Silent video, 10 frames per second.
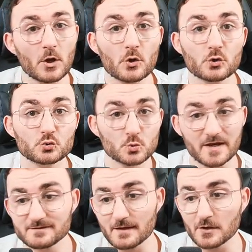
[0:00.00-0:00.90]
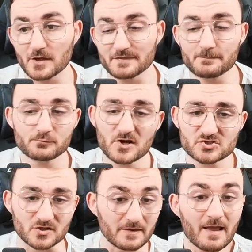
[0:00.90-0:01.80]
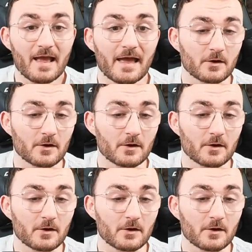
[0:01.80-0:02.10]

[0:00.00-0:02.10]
a great gun depression. And